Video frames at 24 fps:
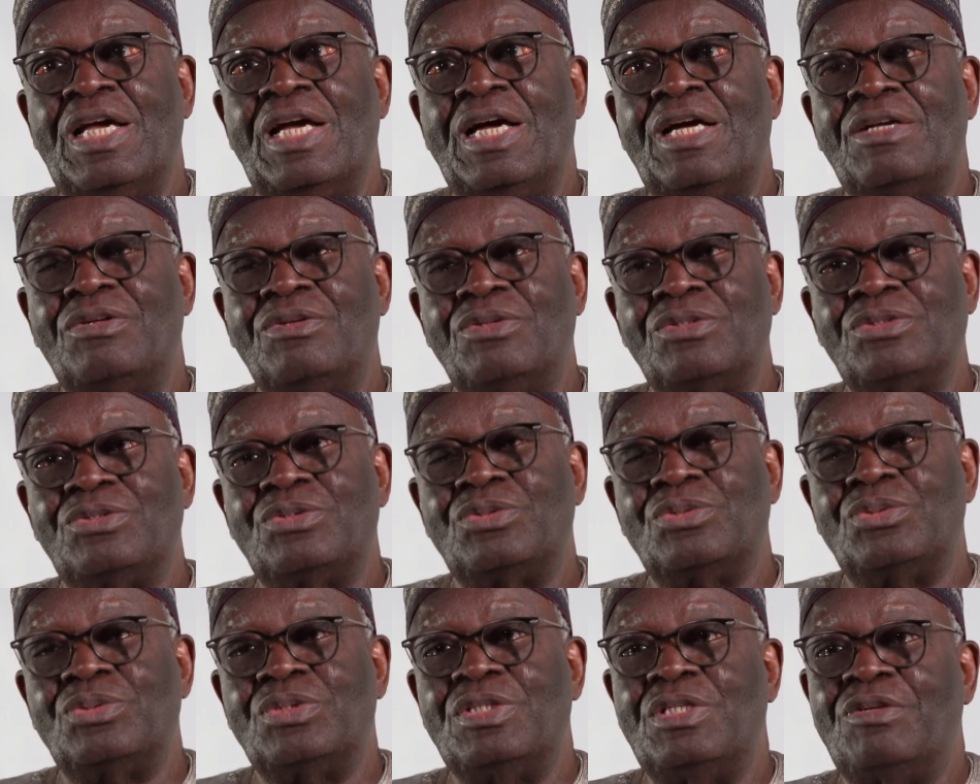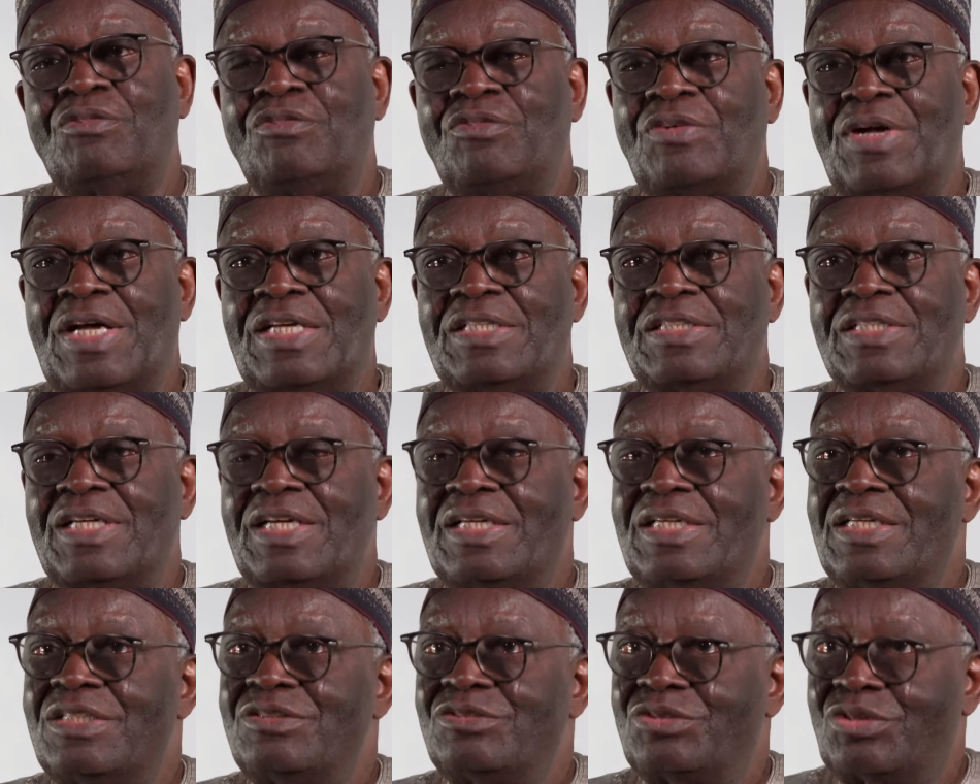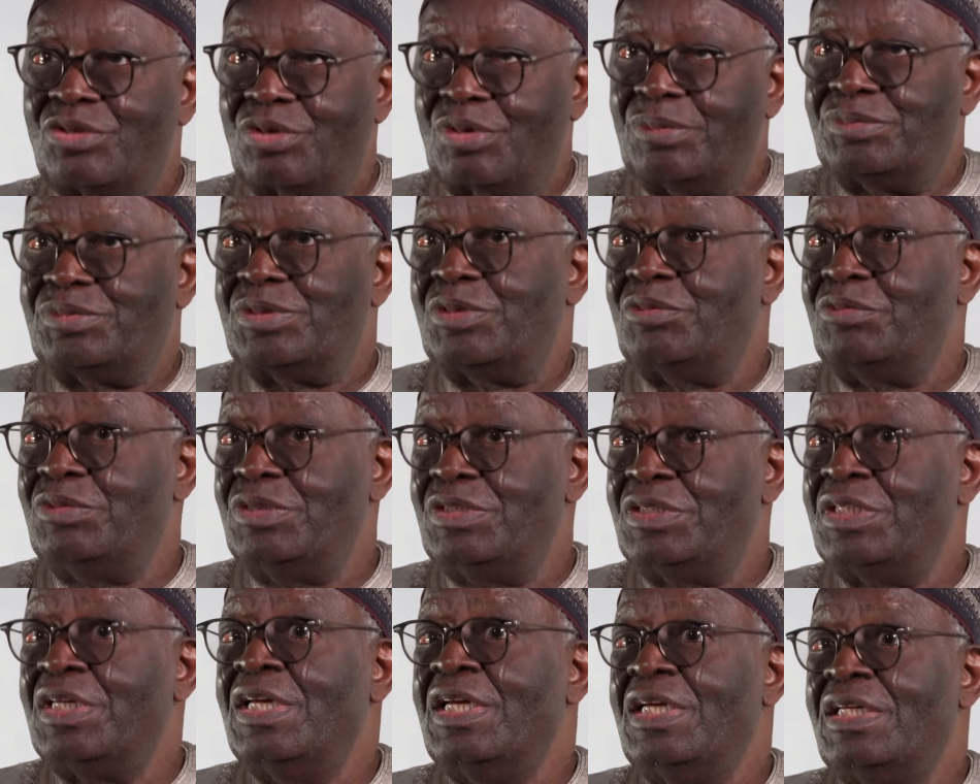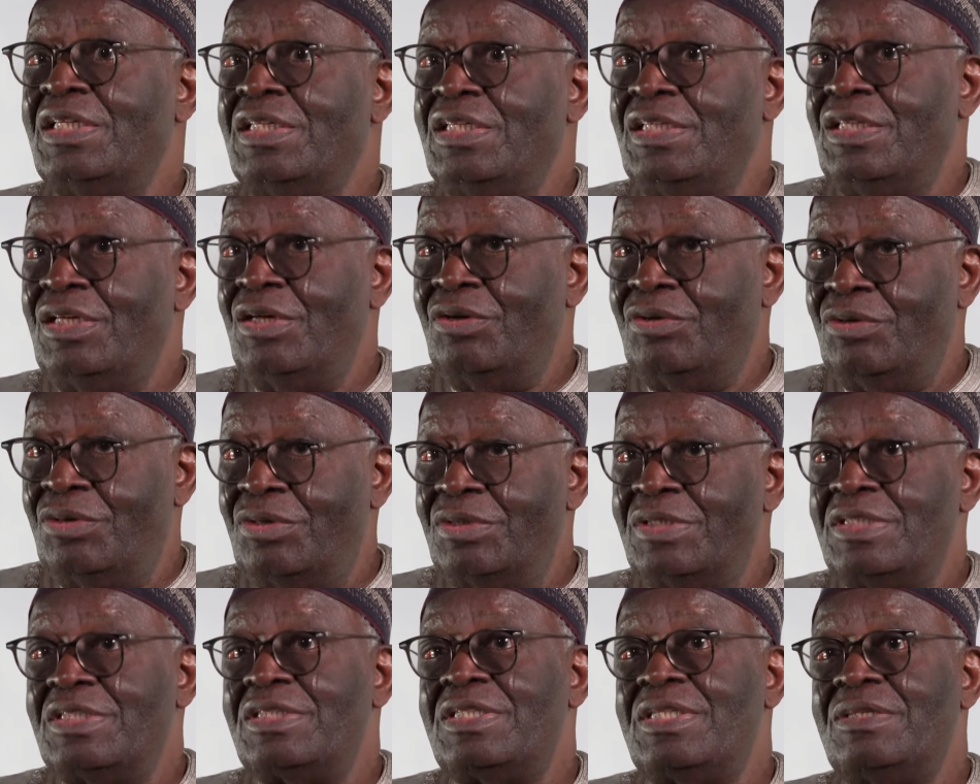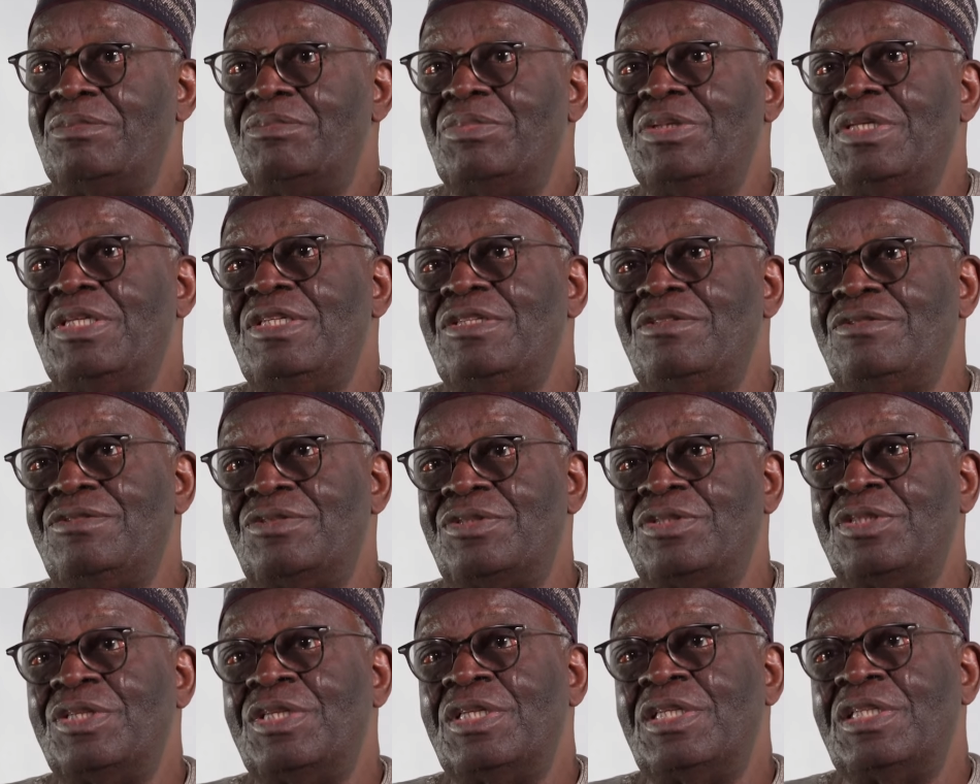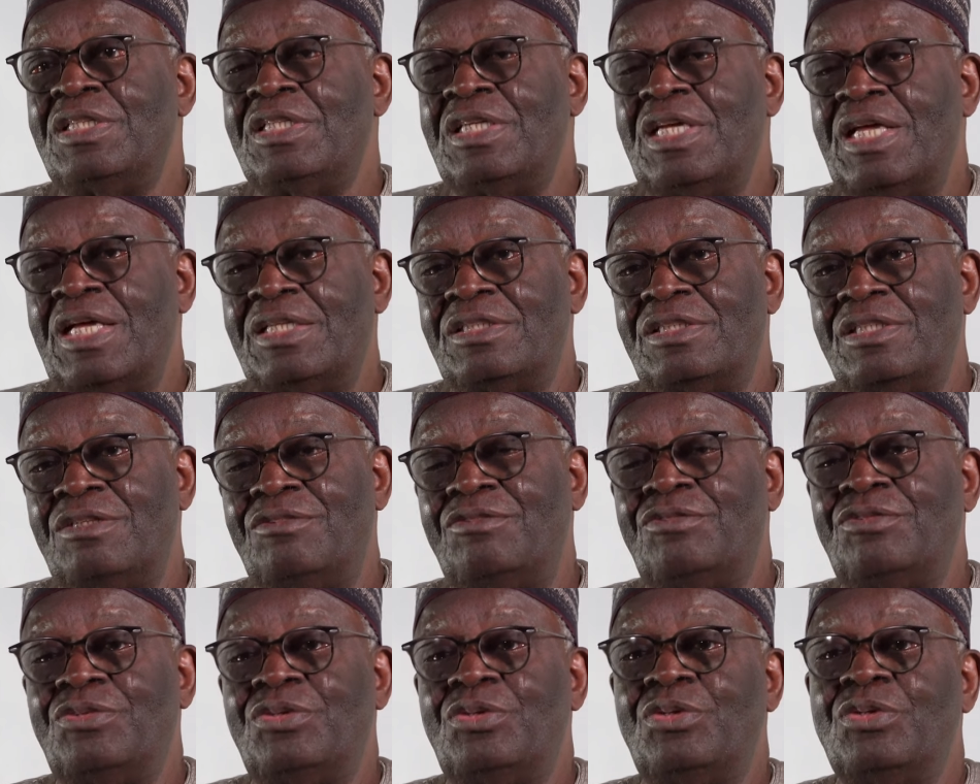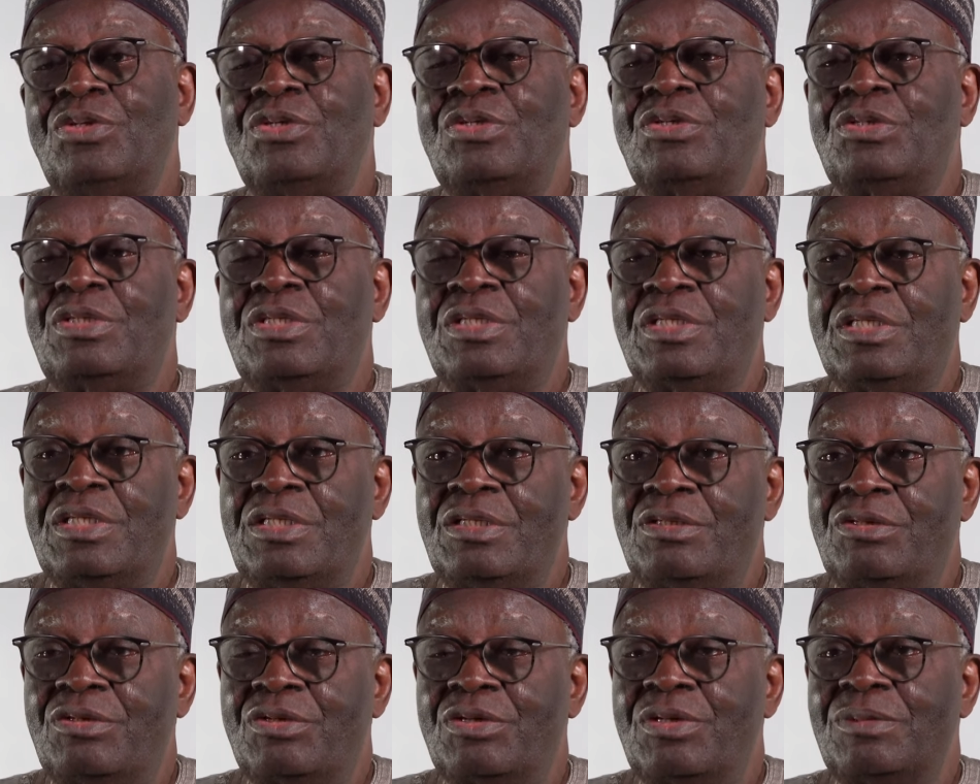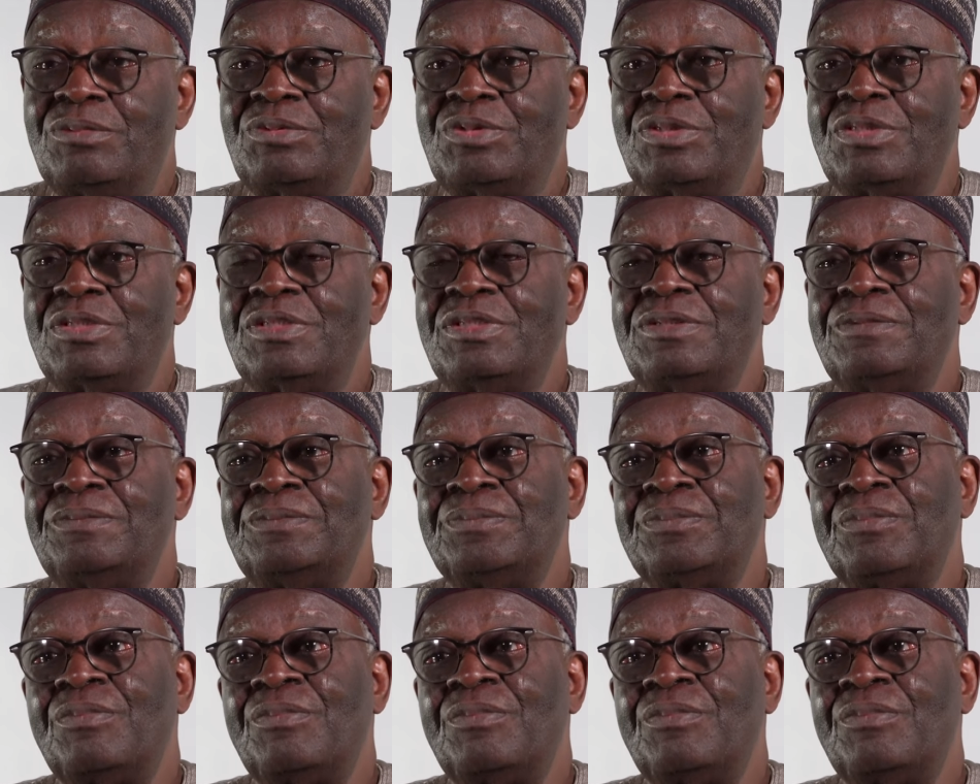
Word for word: And also the fight against corruption, which he honestly believes that if we don't kill corruption,